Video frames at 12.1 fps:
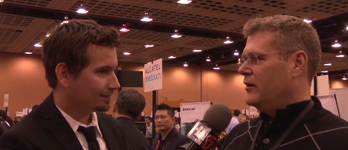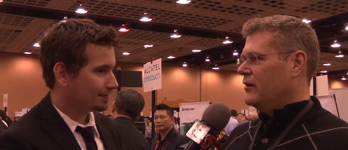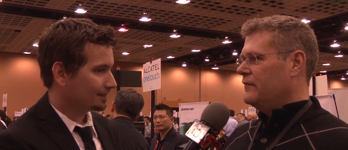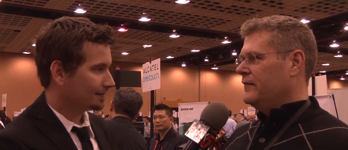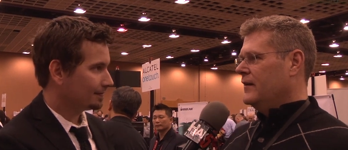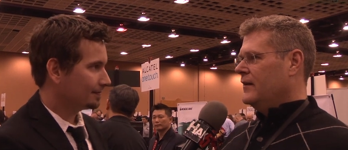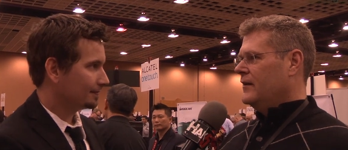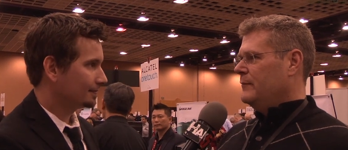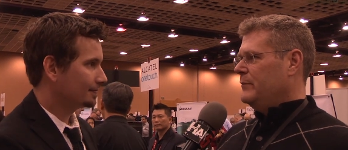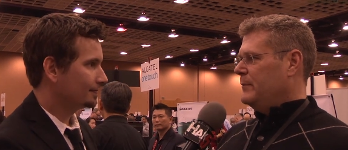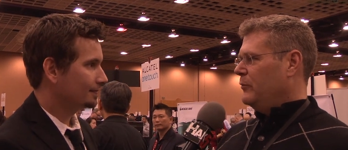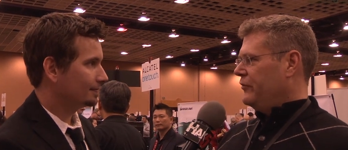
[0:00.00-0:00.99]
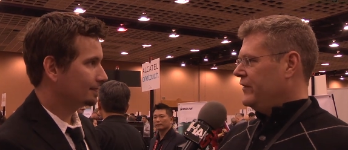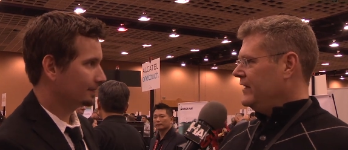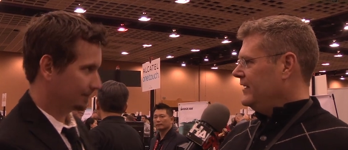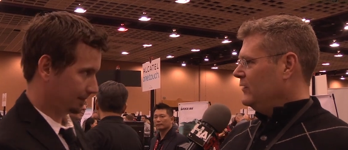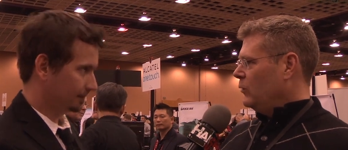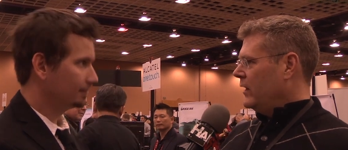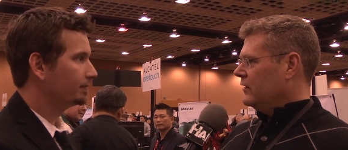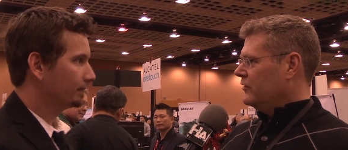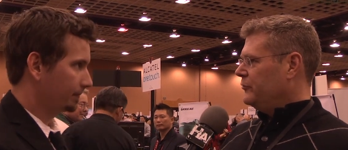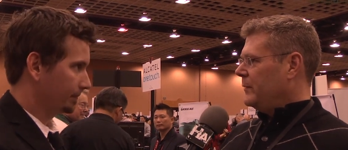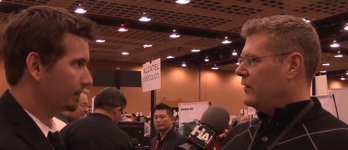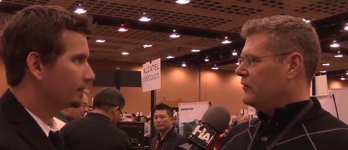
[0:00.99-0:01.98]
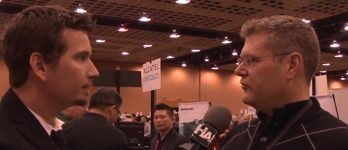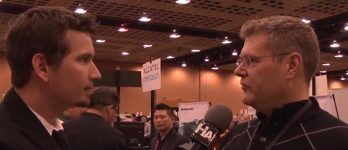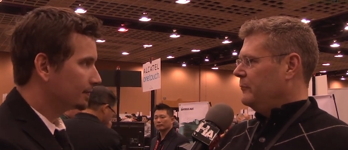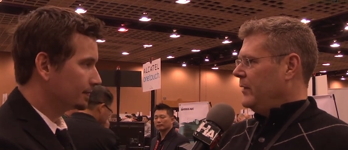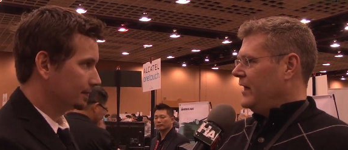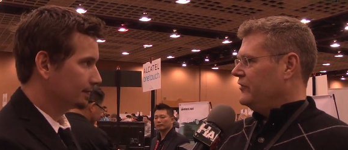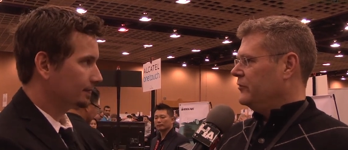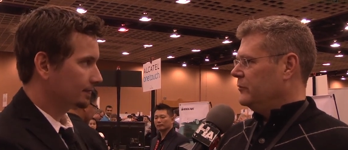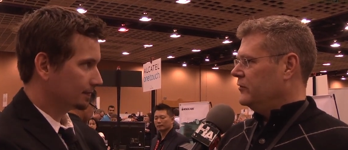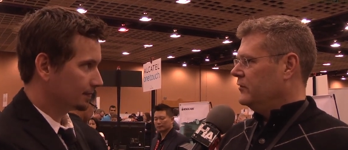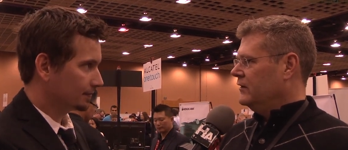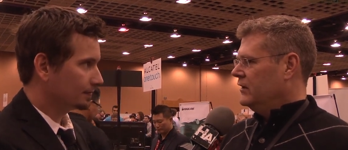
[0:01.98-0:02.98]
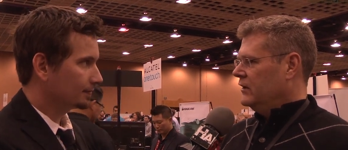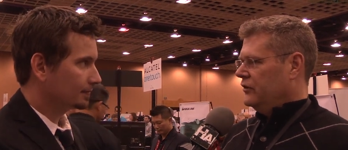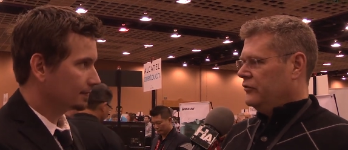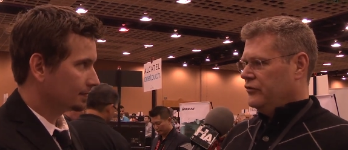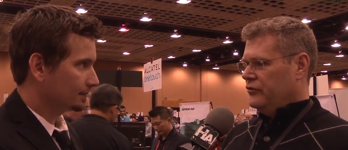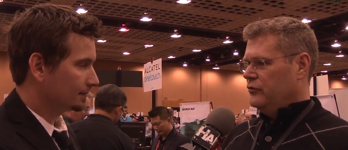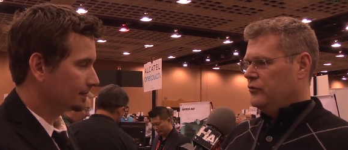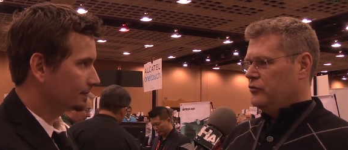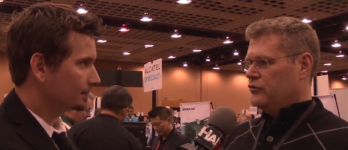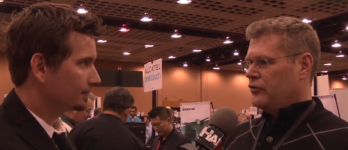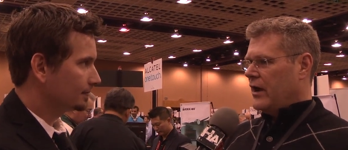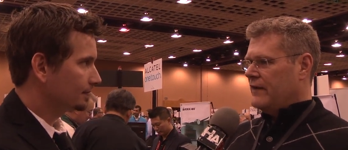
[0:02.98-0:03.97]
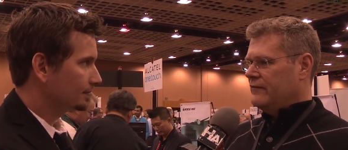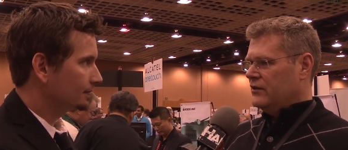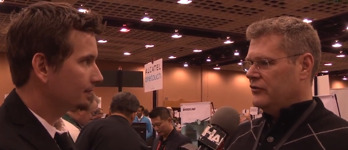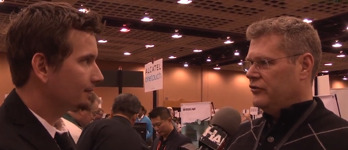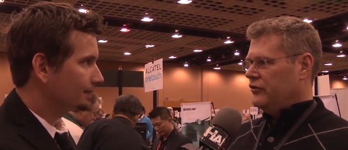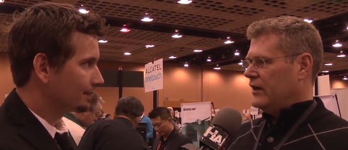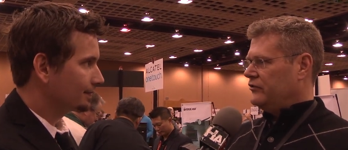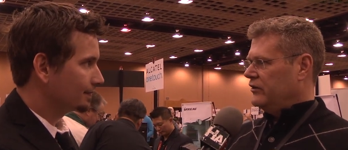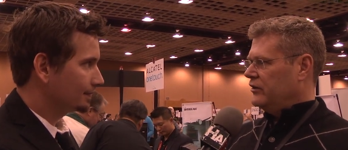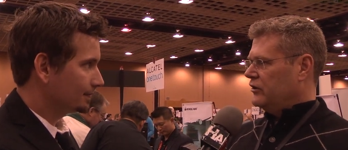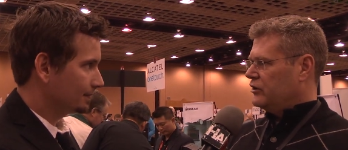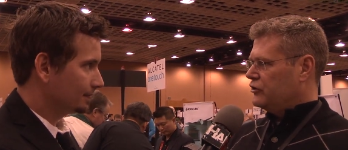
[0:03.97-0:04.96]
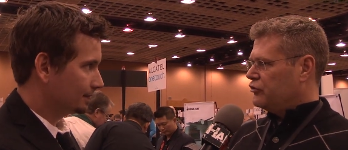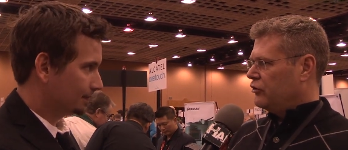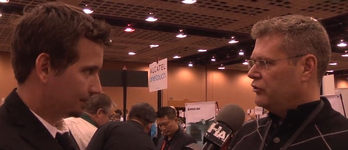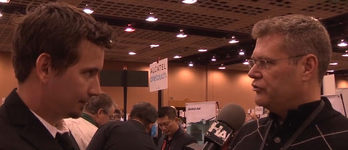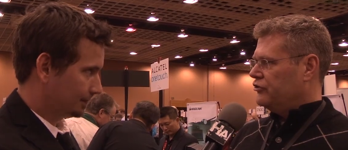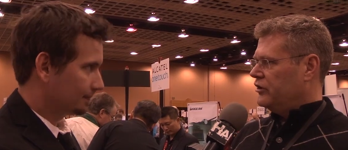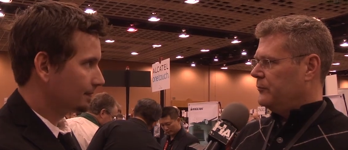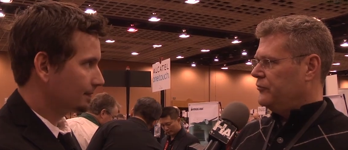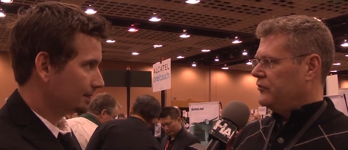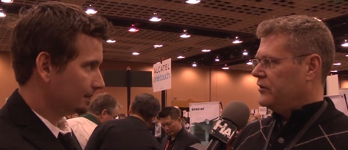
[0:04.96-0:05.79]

Speaker 1: of people thinking wireless power is impossible to driving it to actually the controller chips,